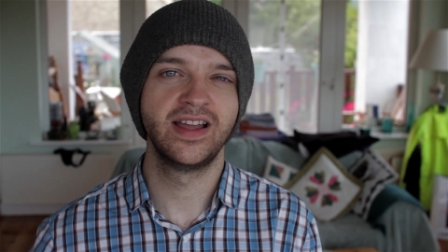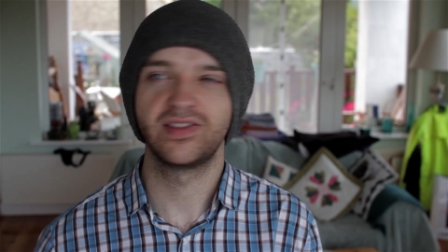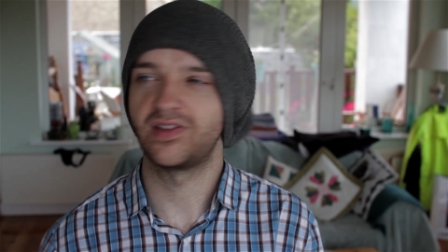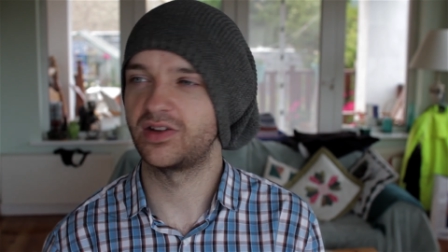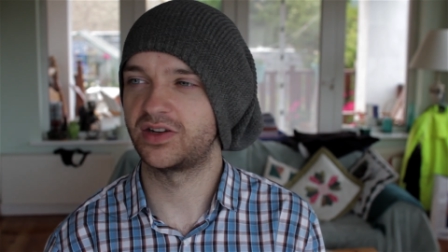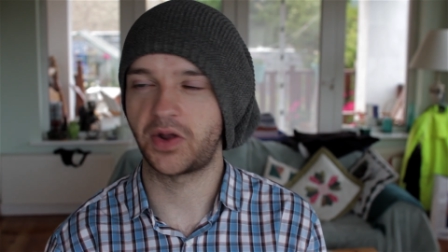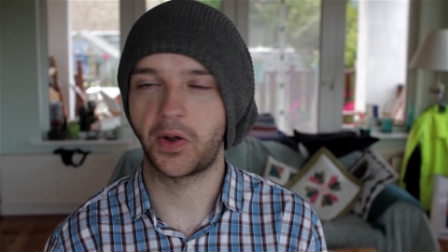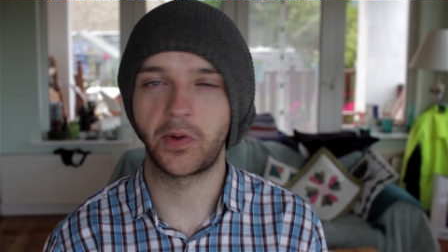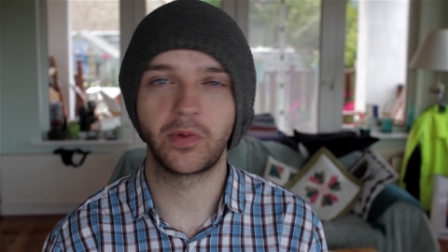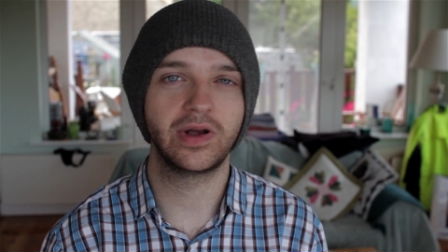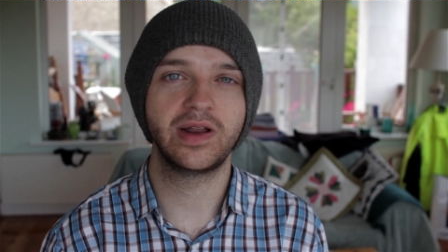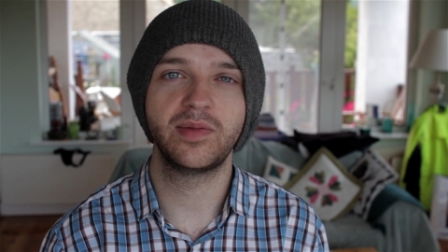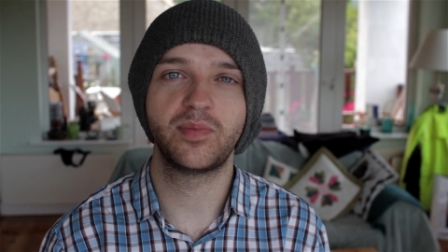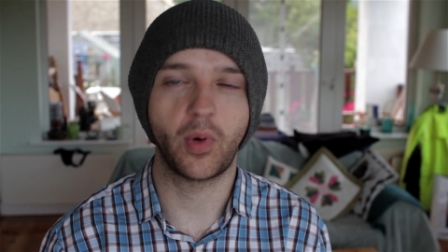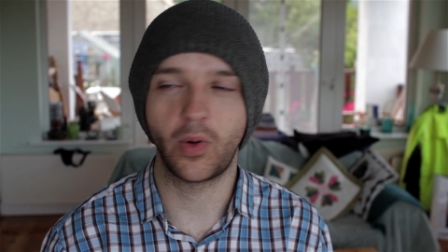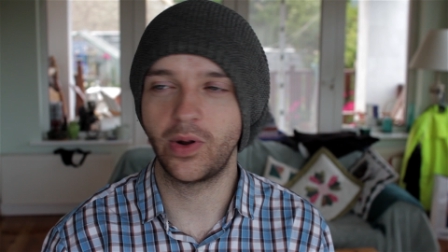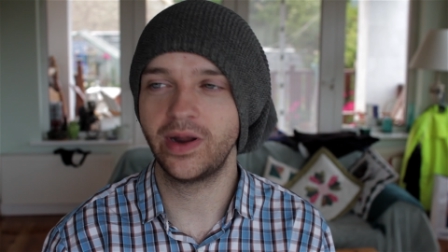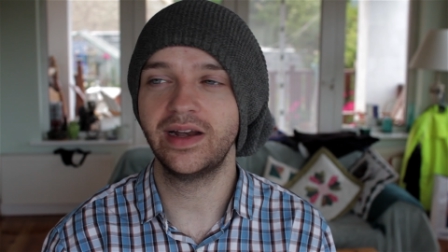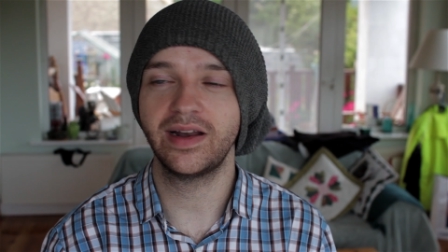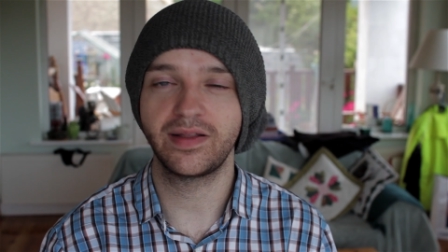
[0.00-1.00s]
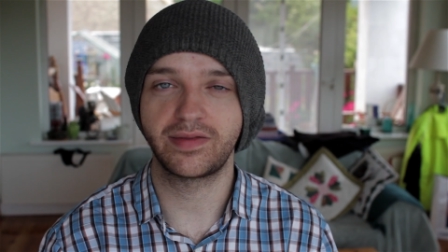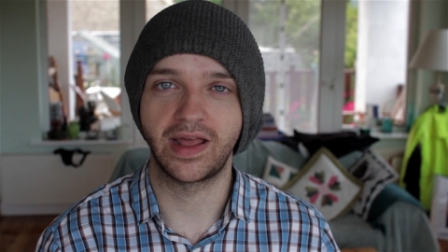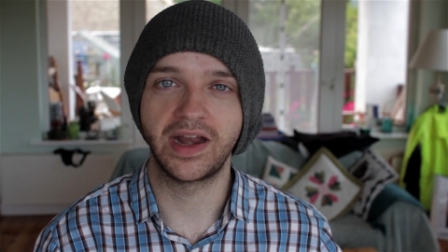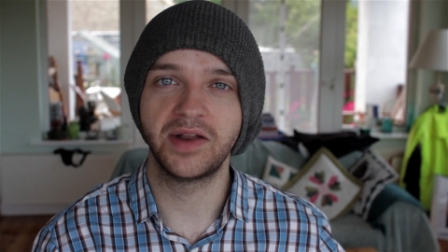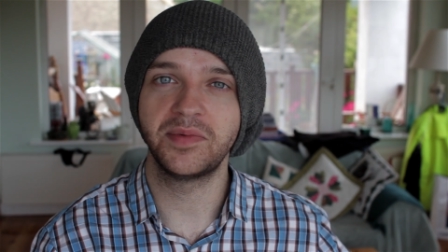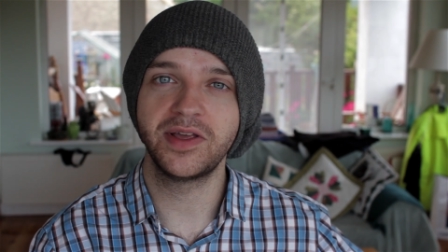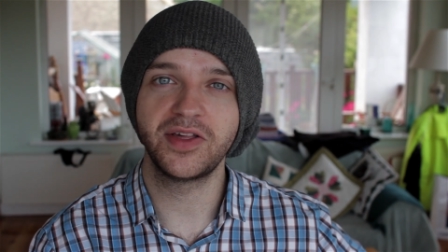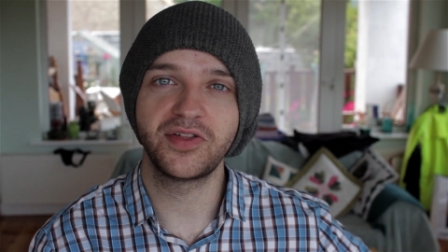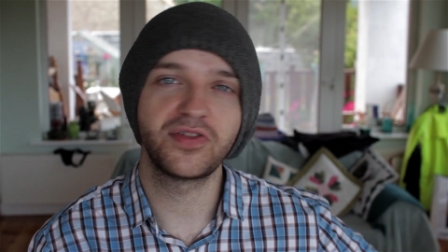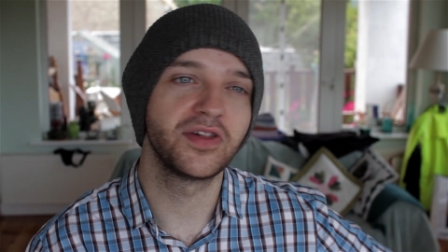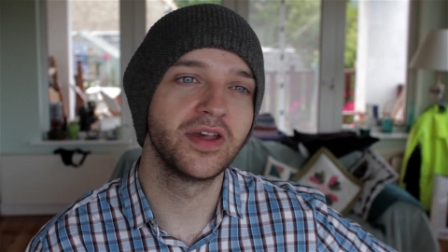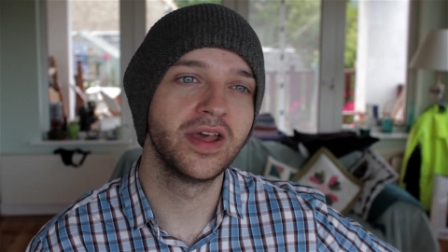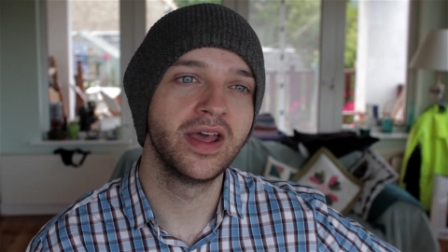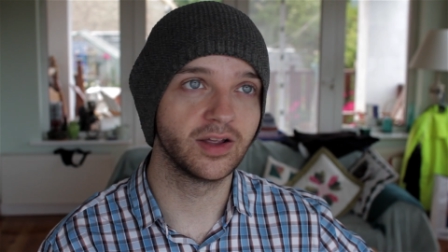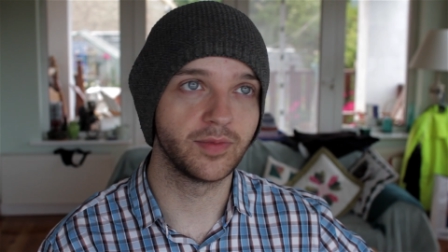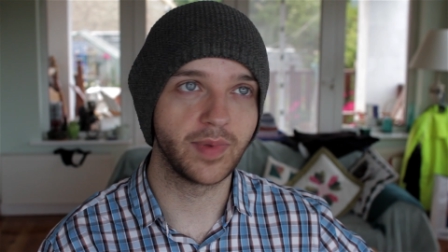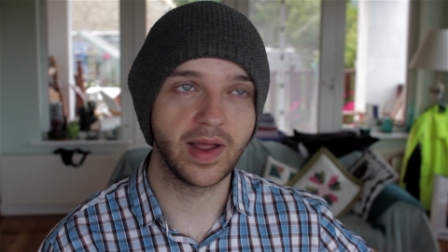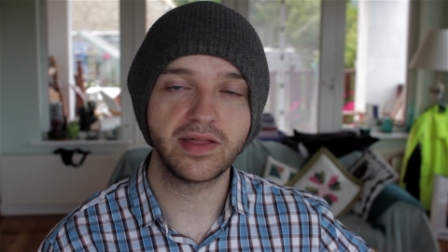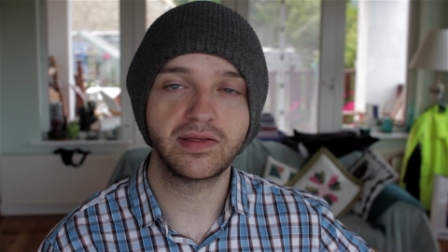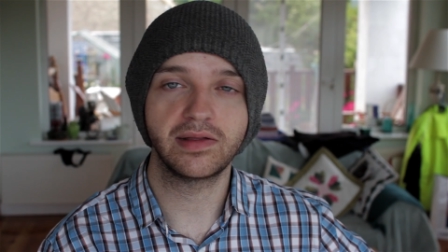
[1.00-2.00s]
They're totally pointless enemies.
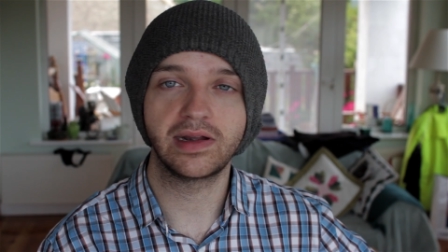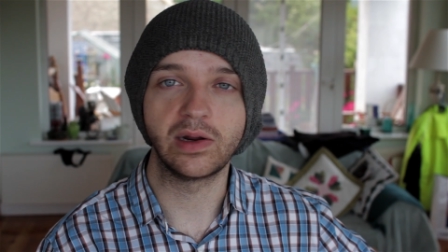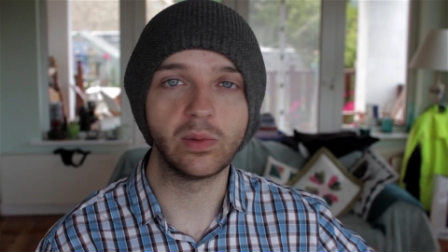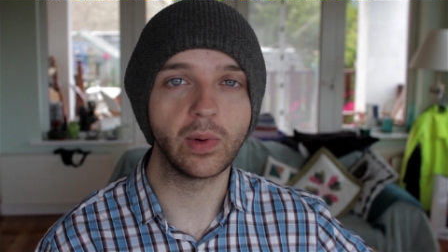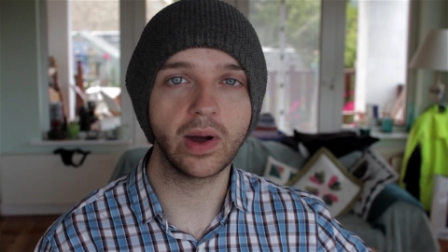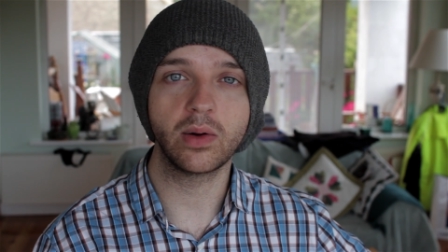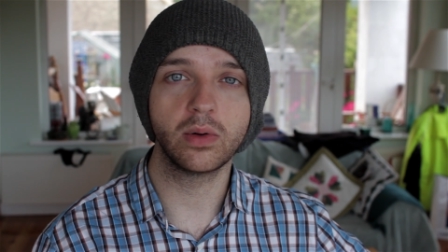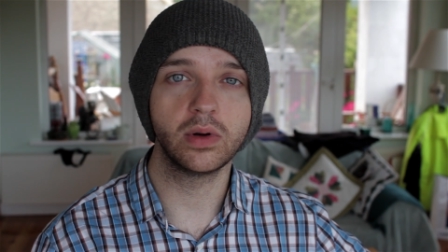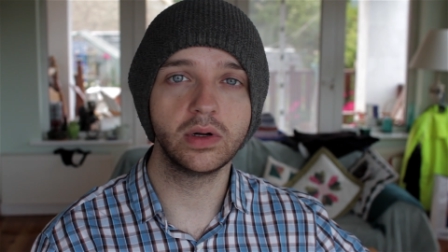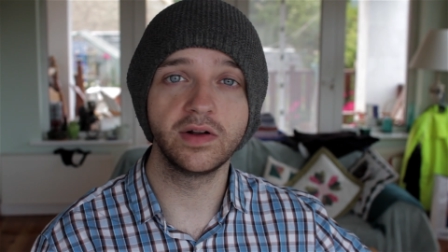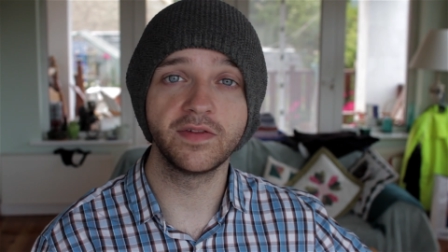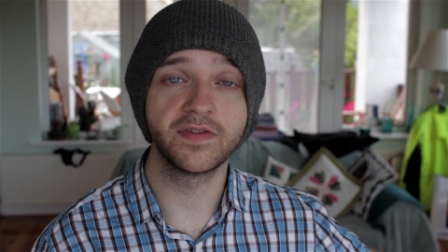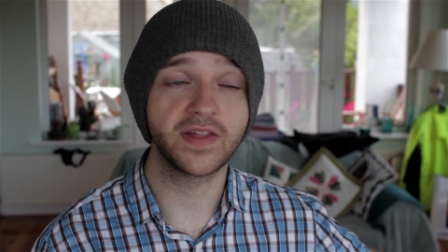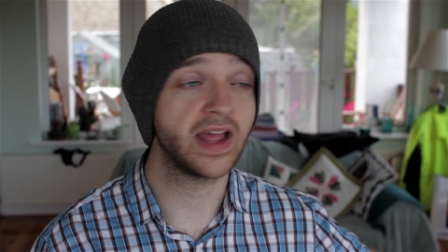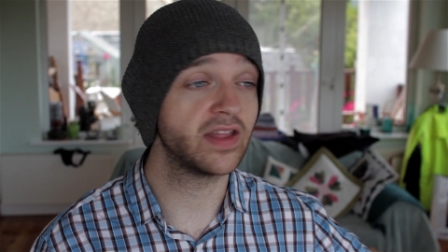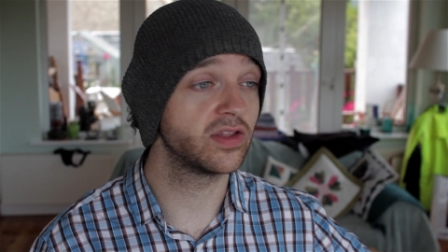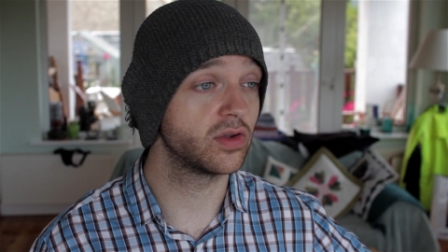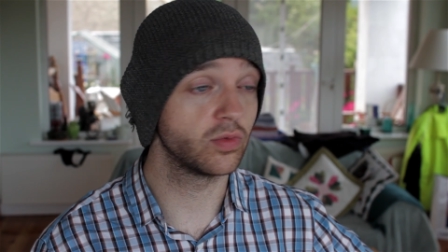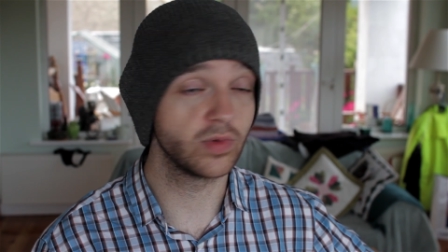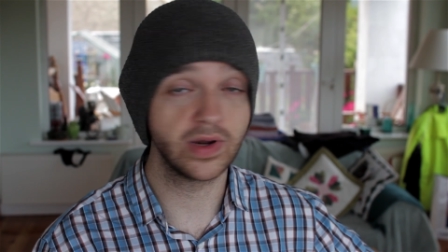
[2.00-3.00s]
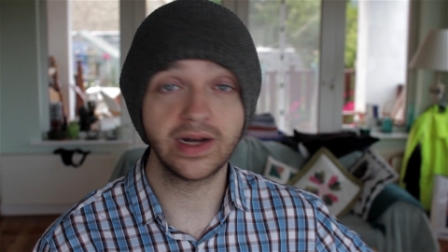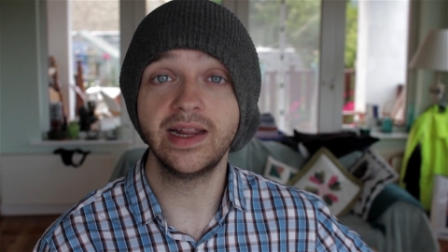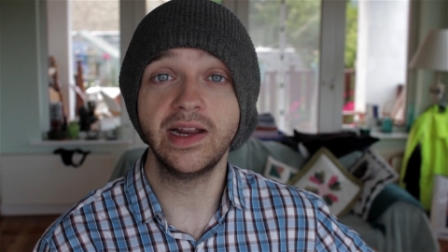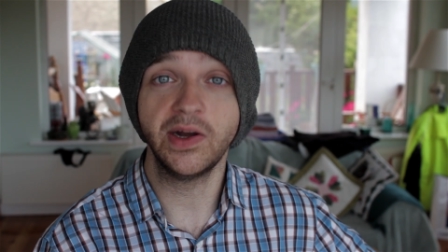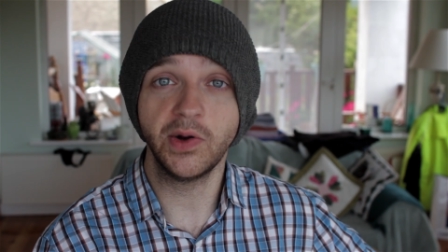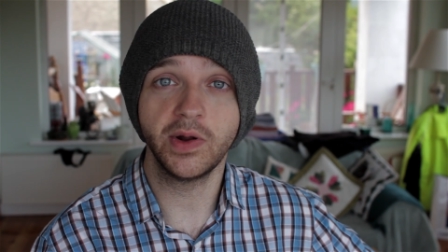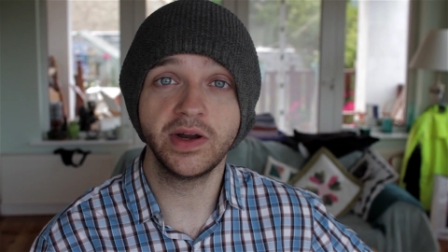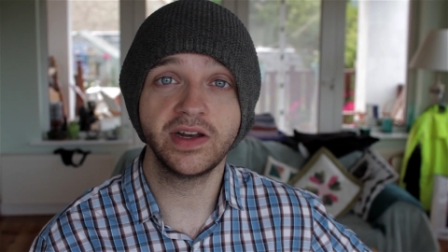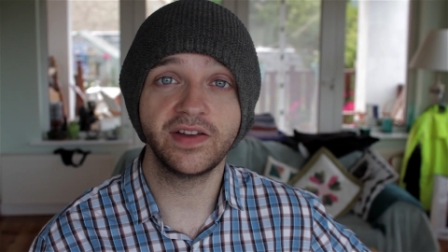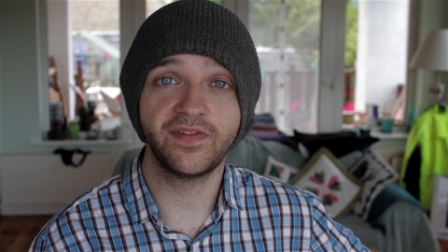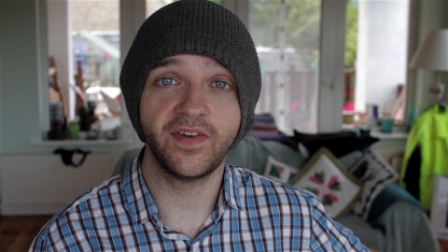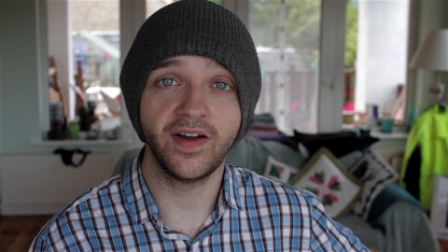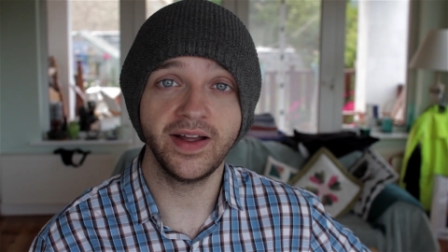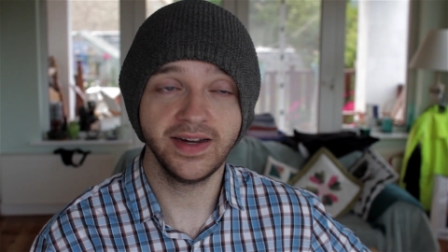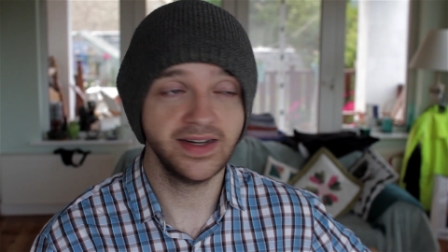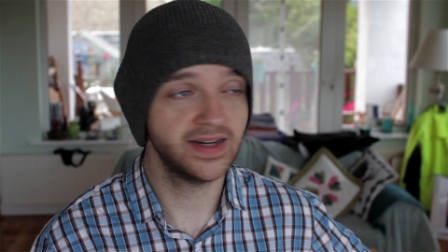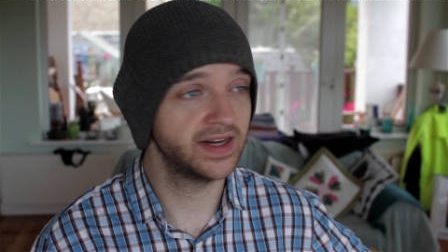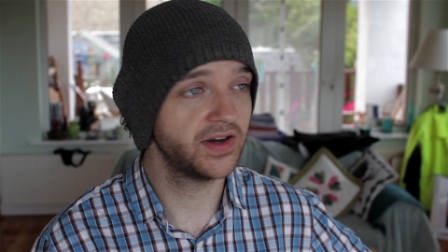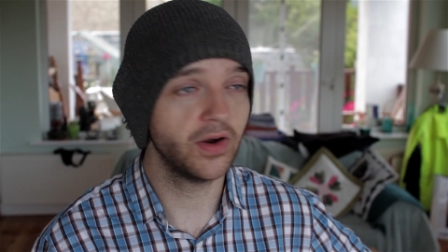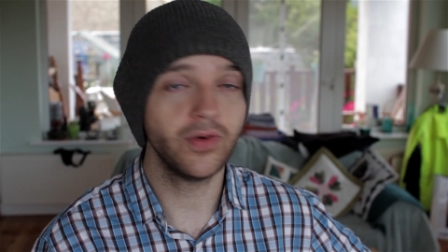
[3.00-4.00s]
They're basically werewolves and they're really annoying to
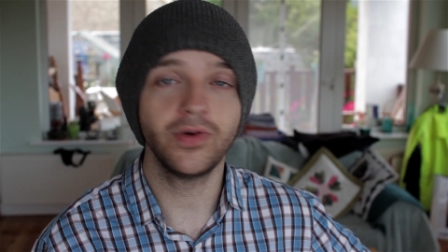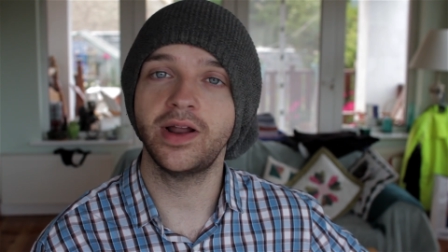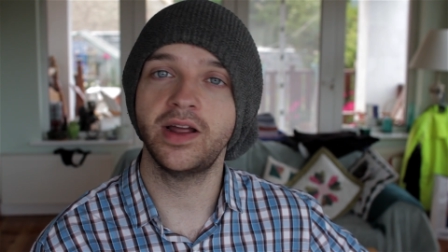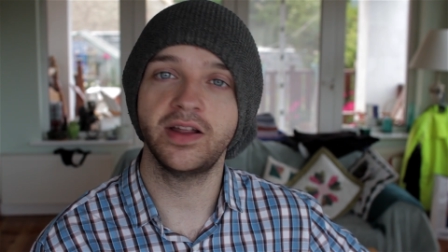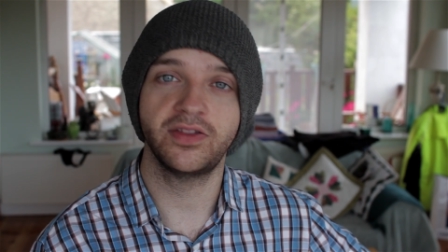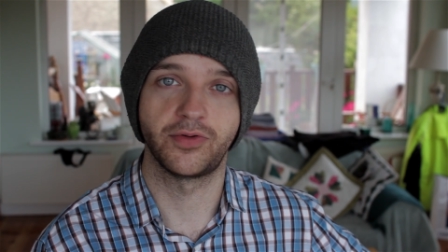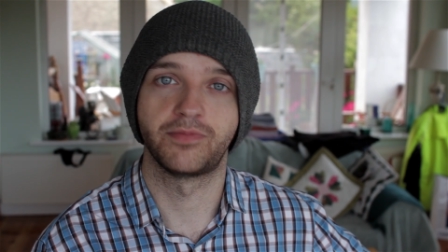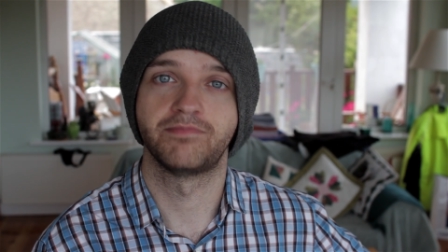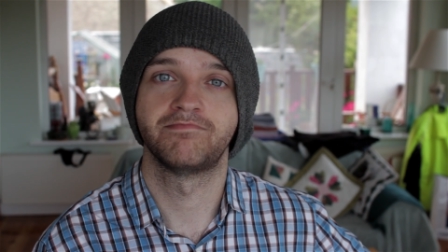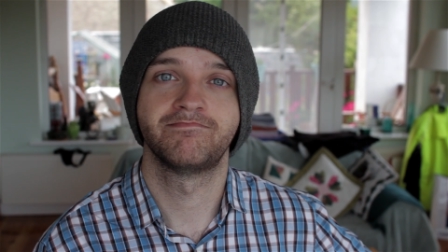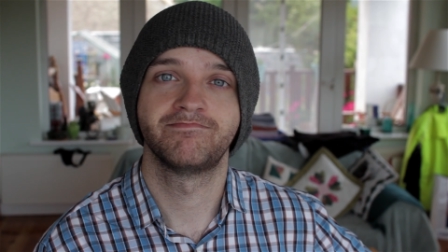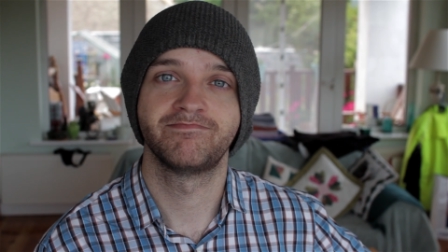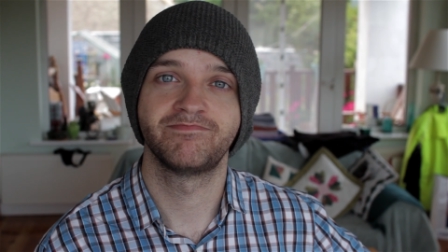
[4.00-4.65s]
fight, and I don't like them.